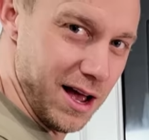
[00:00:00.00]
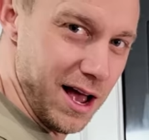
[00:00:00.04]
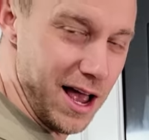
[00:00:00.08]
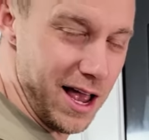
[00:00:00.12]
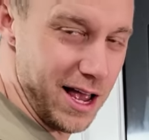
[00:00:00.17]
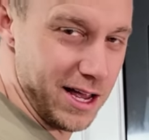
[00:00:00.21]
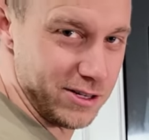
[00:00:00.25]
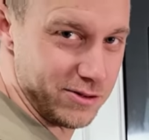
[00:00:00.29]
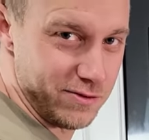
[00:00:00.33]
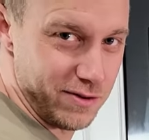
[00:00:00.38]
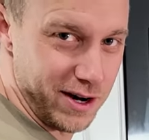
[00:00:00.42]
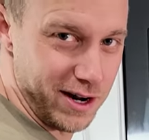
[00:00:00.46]
I
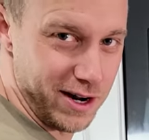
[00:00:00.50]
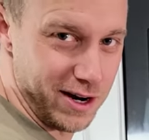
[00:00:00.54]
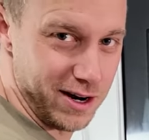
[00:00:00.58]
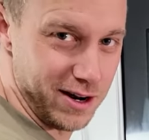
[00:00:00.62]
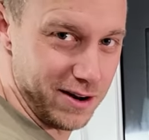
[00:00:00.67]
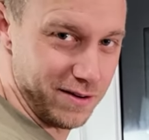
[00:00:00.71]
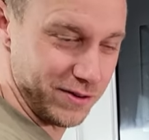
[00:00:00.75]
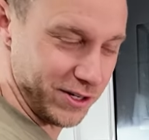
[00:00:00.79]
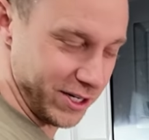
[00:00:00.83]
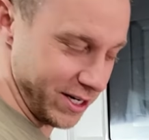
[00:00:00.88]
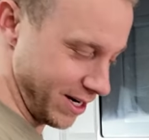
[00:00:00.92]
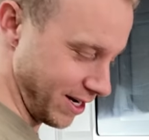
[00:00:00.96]
asked Rihanna
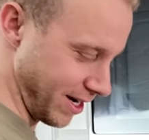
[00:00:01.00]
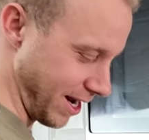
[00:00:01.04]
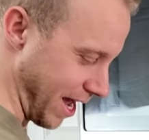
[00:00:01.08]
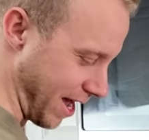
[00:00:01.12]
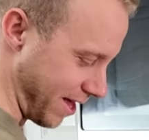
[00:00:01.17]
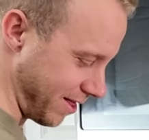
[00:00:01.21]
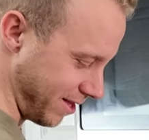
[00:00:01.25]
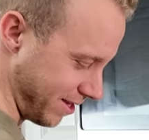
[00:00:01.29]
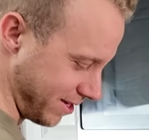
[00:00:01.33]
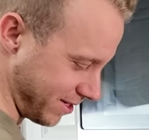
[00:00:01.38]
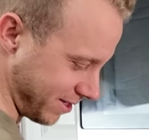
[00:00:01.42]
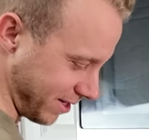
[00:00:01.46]
if she could
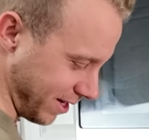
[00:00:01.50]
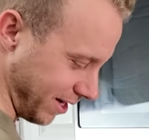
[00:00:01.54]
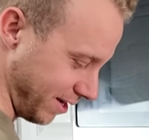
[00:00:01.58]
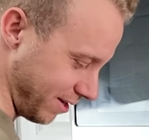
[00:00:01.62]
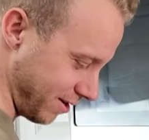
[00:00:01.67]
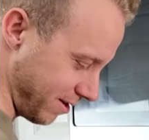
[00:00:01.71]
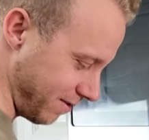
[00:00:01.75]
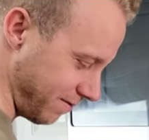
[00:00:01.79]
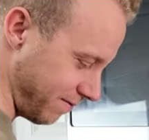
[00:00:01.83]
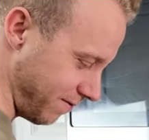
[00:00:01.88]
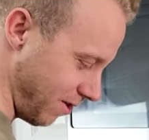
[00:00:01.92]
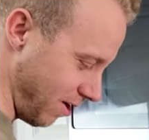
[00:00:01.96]
add this scene to
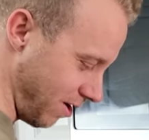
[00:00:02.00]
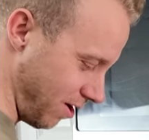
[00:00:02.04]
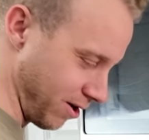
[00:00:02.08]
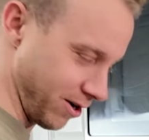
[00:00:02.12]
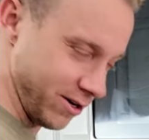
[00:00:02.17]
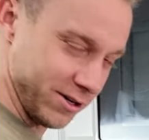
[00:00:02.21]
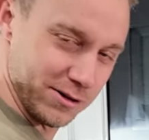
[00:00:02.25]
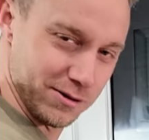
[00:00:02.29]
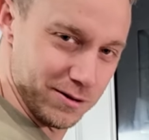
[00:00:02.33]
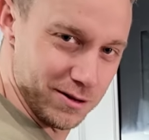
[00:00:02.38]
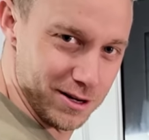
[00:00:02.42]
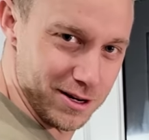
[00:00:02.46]
the
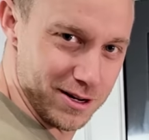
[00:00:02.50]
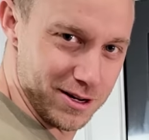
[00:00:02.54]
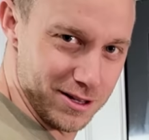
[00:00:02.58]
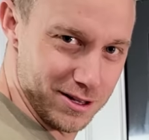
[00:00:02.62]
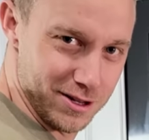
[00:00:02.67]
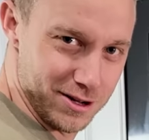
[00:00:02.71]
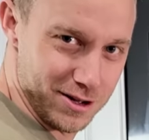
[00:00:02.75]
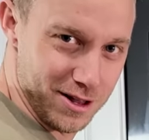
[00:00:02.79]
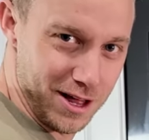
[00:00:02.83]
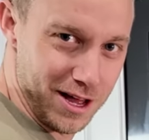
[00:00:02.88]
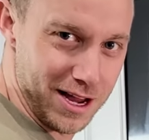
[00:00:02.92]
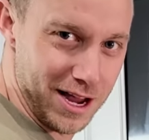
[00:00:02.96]
vlog so it could
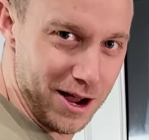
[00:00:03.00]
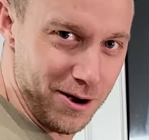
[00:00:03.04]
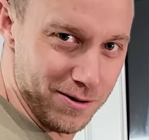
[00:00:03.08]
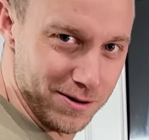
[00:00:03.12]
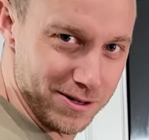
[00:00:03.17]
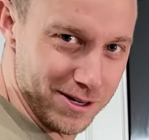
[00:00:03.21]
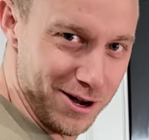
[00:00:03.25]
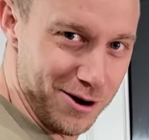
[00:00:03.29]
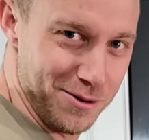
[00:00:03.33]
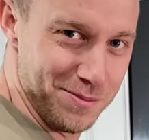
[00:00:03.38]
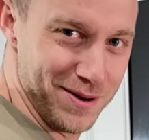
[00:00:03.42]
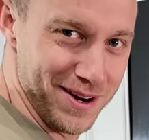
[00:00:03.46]
look like I was
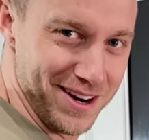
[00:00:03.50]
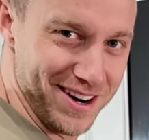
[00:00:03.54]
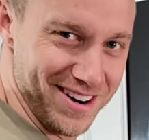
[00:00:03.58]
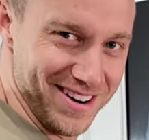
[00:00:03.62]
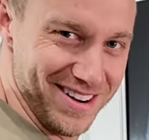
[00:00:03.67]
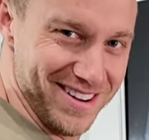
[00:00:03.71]
hoping.